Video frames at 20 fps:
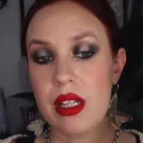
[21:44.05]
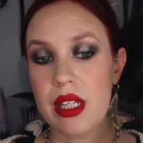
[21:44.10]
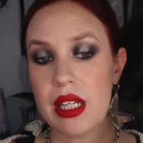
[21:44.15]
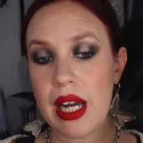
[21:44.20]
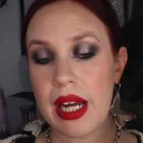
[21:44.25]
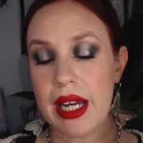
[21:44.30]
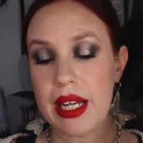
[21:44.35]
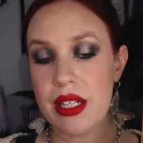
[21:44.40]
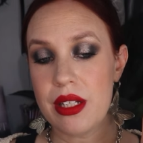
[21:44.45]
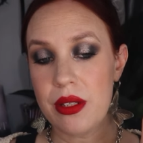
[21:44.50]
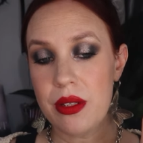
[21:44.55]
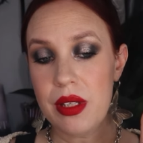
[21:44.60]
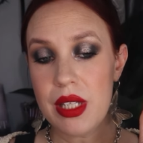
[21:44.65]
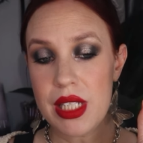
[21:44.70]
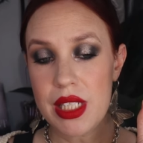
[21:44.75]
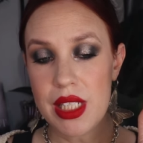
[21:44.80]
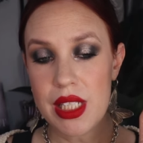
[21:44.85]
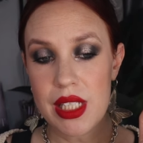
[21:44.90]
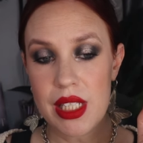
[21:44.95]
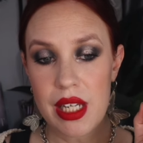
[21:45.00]
Now I know
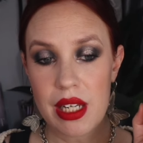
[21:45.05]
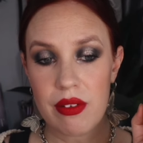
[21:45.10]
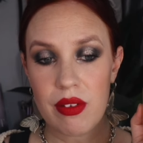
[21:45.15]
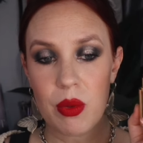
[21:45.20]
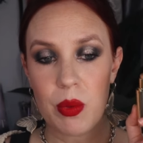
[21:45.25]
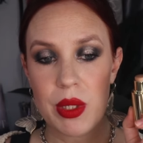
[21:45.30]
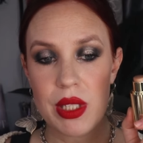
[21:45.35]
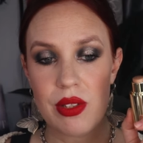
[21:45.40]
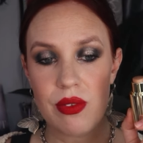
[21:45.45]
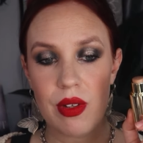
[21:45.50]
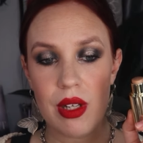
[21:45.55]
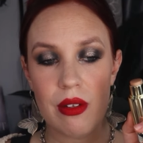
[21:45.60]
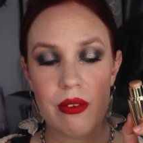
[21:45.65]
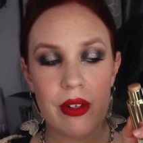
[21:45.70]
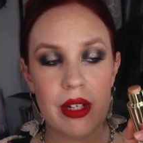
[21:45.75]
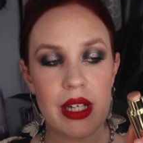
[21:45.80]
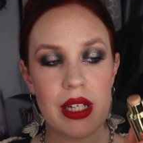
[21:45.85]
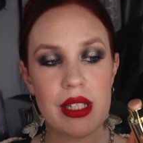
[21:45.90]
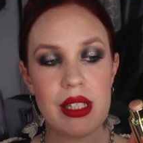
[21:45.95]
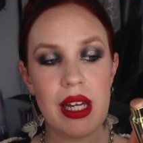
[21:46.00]
this isn't everyone's
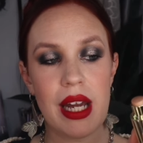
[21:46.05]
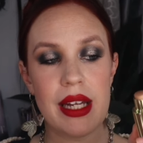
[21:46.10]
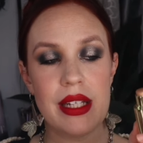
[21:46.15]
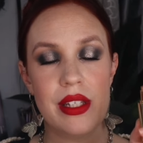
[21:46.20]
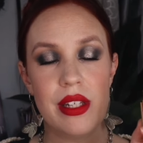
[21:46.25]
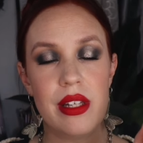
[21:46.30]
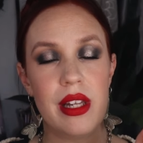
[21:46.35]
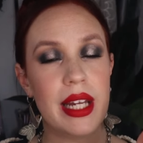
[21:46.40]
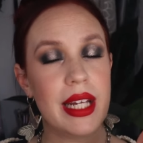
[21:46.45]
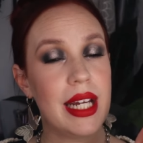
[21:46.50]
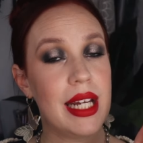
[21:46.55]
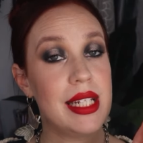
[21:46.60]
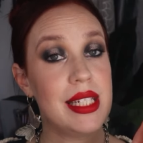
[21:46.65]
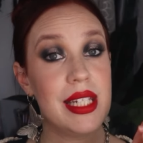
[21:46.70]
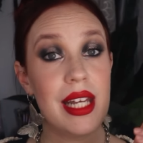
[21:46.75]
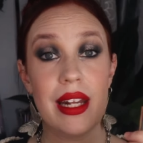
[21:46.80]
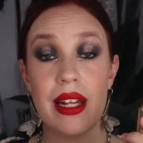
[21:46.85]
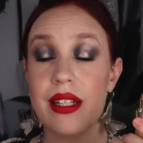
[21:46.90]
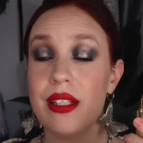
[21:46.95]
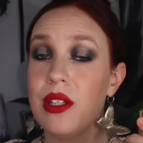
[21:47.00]
favorite. I Like I
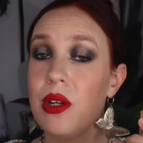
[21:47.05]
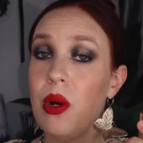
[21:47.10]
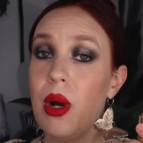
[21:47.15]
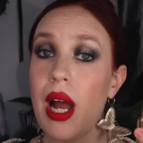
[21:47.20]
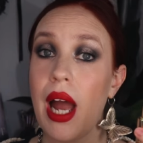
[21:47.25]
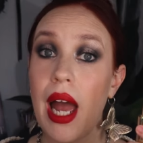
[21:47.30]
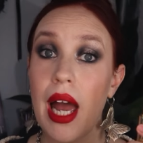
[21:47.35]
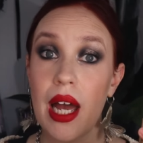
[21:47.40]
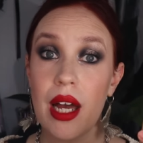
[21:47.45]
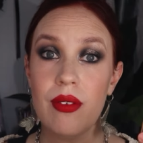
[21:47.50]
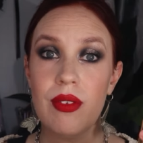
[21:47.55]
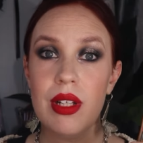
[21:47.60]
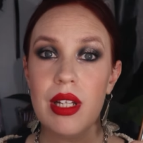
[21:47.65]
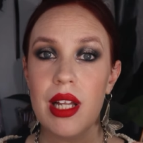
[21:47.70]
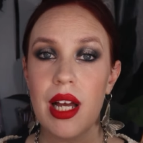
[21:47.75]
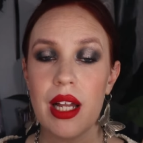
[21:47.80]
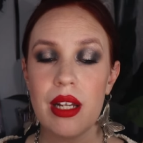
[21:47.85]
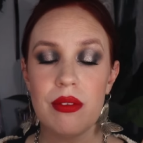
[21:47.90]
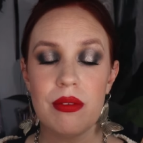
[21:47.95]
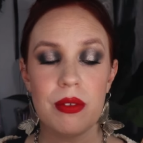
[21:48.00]
said, I don't have a
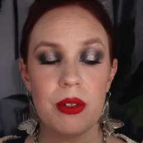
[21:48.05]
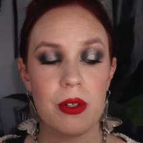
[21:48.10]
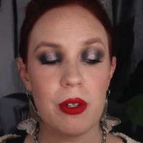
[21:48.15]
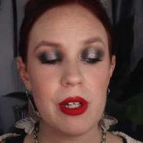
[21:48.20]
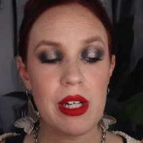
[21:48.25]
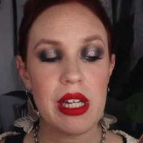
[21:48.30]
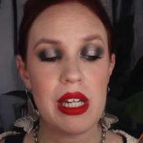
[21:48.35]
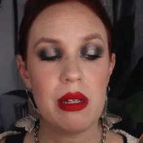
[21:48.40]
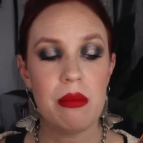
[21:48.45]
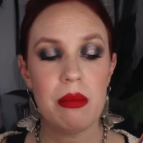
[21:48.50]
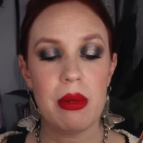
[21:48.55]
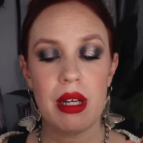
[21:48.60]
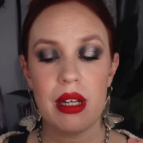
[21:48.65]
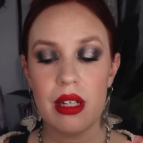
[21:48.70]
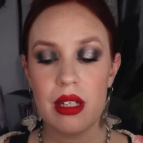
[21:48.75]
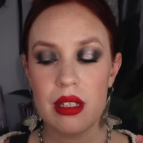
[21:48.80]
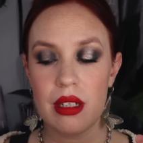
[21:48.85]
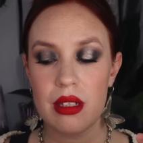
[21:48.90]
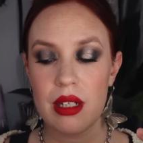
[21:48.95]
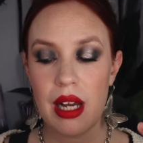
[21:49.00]
lot of cream
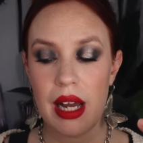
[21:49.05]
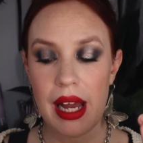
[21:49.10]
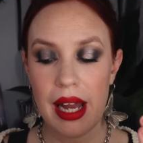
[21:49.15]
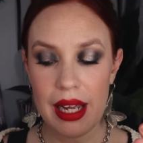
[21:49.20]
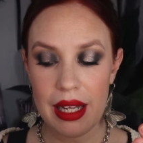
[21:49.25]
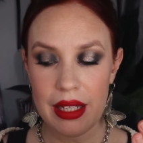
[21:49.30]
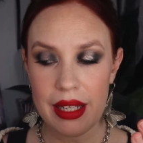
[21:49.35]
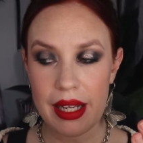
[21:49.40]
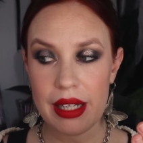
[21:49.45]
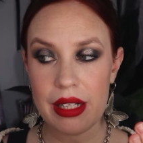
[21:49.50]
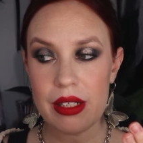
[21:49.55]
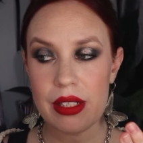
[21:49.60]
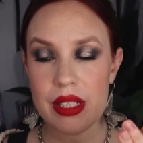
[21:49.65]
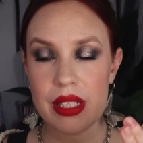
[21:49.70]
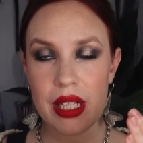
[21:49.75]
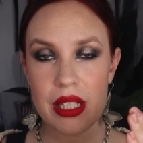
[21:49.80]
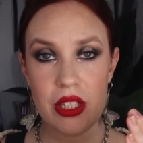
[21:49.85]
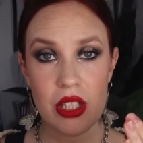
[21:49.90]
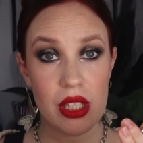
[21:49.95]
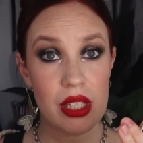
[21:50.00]
highlighters.
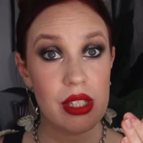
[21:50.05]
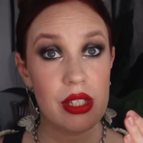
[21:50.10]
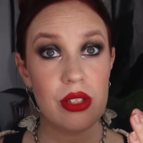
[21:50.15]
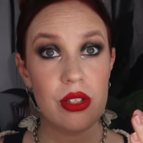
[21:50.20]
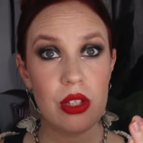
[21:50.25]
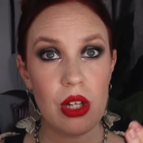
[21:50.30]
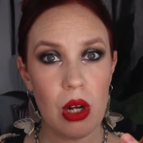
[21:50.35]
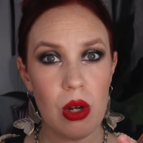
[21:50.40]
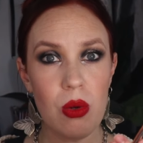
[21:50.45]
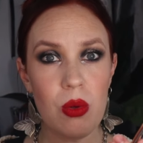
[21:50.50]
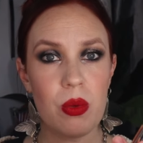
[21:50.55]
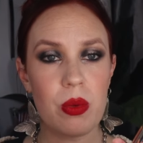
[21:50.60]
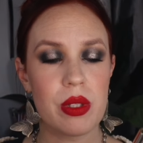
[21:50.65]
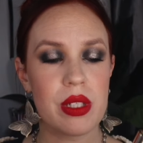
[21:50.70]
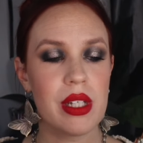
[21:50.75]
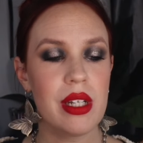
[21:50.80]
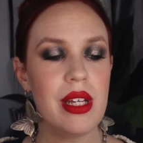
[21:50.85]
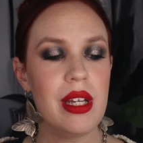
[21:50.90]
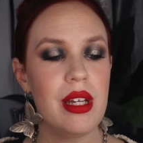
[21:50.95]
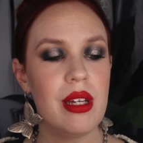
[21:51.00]
I just
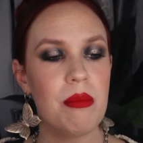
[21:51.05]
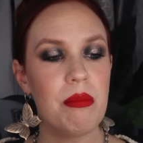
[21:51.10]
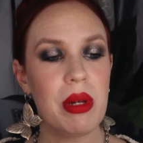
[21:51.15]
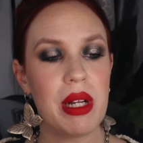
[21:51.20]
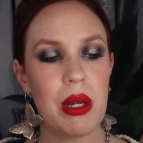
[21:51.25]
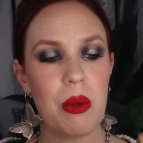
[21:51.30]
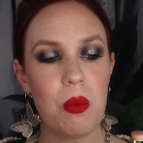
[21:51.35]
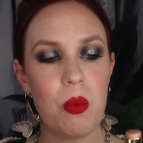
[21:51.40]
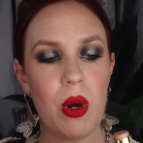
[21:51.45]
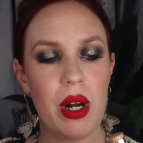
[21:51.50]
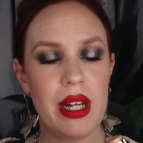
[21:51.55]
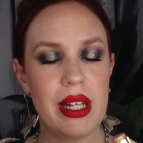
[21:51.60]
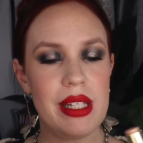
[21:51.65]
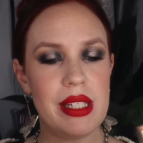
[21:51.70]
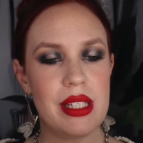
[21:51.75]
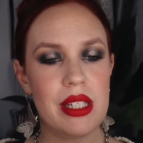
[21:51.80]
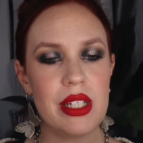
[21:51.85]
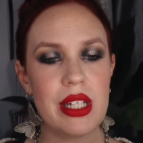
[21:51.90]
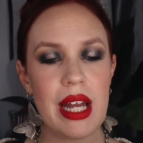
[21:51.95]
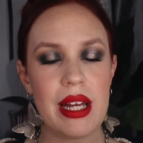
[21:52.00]
don't. But I
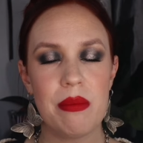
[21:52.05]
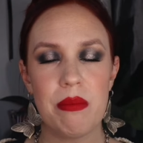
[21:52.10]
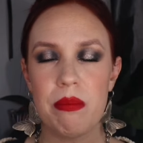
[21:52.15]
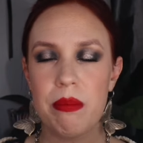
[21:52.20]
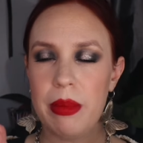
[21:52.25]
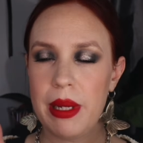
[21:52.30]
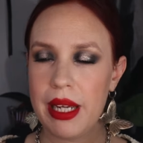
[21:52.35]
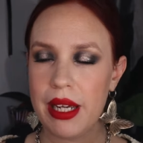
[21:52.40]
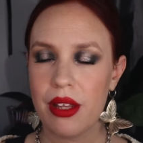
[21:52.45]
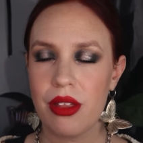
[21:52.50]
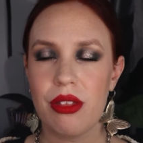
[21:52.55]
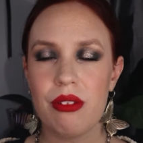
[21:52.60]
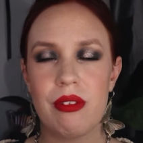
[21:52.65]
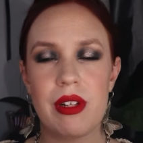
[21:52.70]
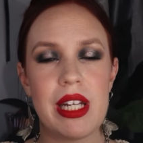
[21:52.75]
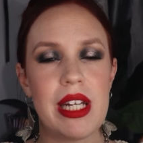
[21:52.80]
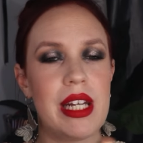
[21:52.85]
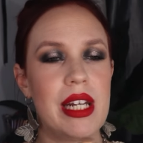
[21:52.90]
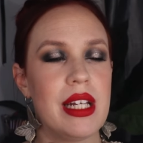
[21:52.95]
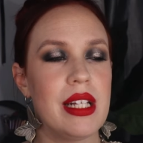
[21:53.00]
wanted to pick
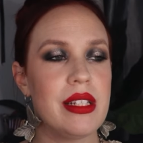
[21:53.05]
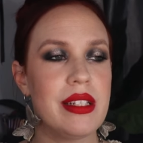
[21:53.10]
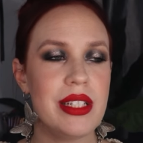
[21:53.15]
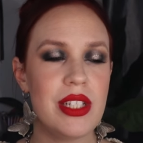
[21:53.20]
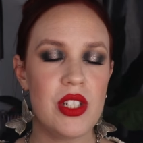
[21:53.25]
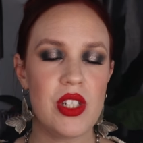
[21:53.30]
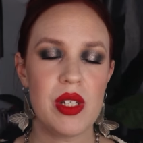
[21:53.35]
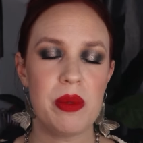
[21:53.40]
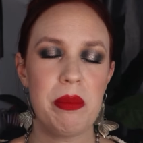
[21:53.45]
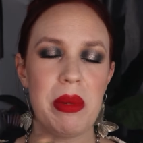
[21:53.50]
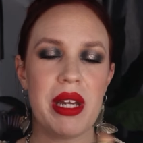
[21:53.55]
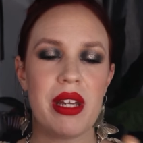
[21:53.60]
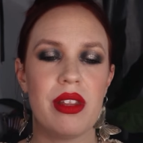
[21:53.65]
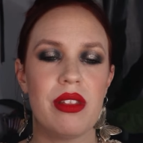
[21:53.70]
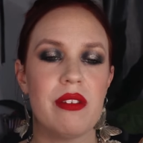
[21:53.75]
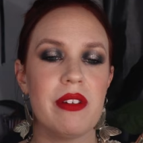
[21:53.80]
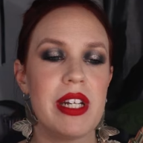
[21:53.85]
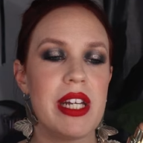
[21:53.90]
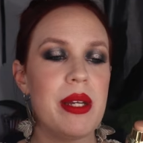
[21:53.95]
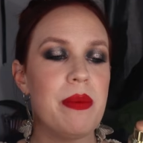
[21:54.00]
three, at least just pick
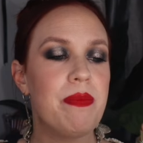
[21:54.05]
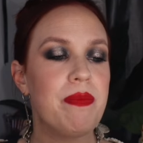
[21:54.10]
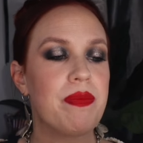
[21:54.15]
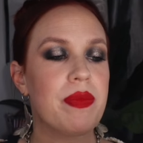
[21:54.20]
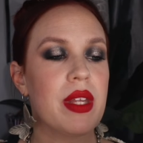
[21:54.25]
three.